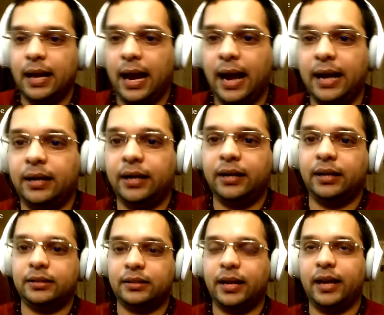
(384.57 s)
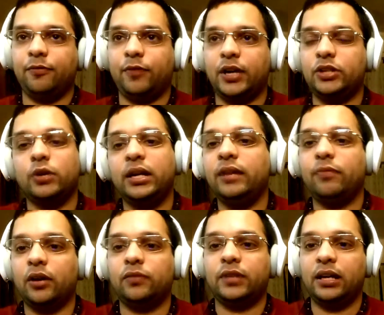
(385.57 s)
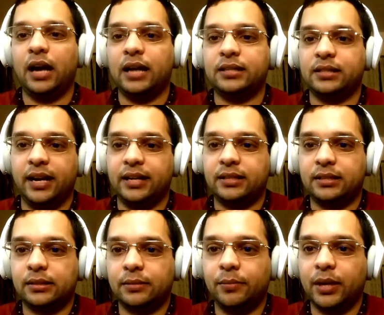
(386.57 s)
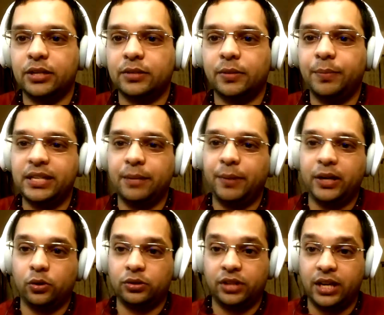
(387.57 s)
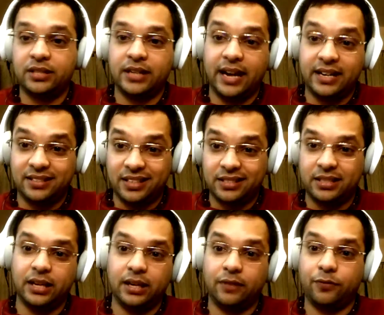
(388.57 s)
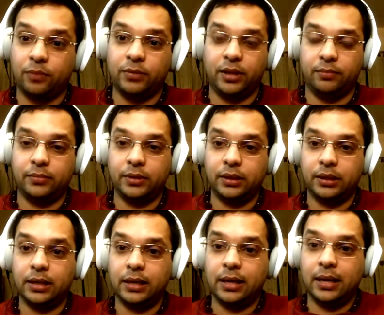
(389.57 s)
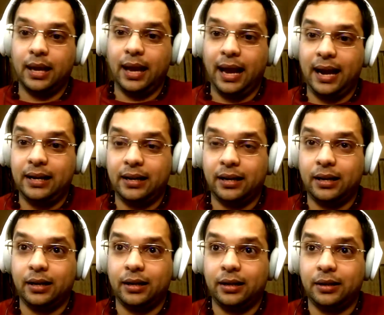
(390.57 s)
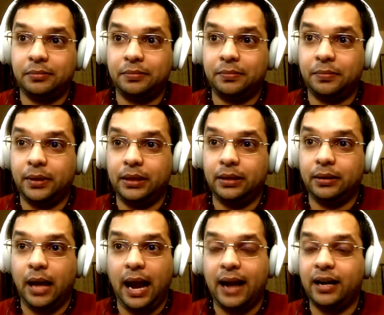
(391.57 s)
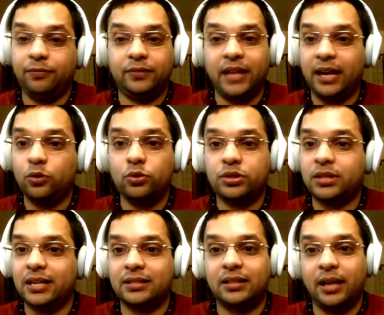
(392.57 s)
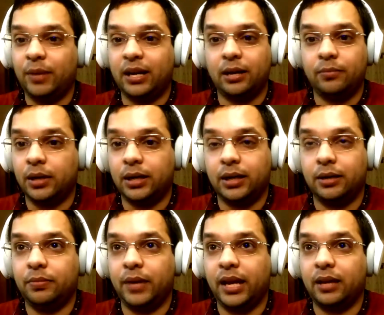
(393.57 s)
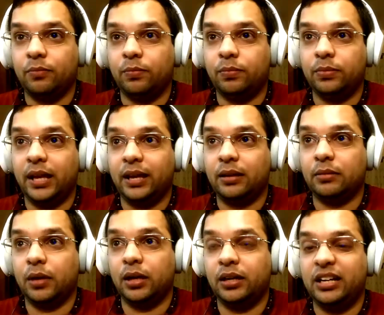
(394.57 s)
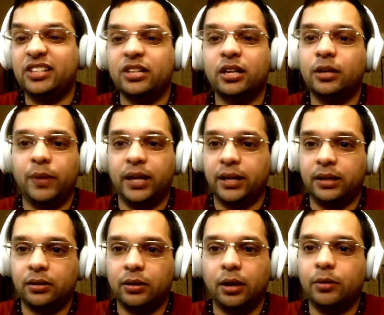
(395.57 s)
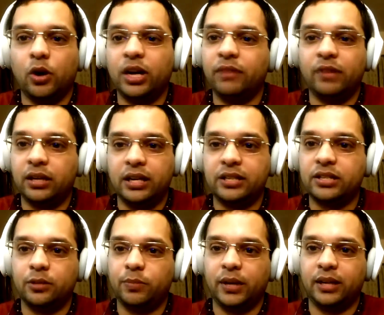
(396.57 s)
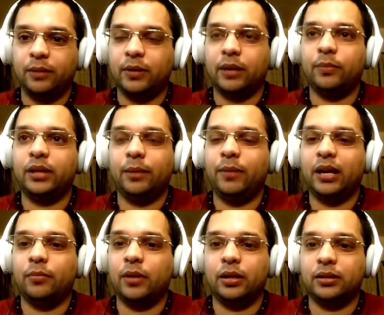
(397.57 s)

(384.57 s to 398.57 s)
and it is like virtually one of the last states, because BJP took 3 states this year from them, and if they lose this, they become like a regional player. They're not even a regional player. They become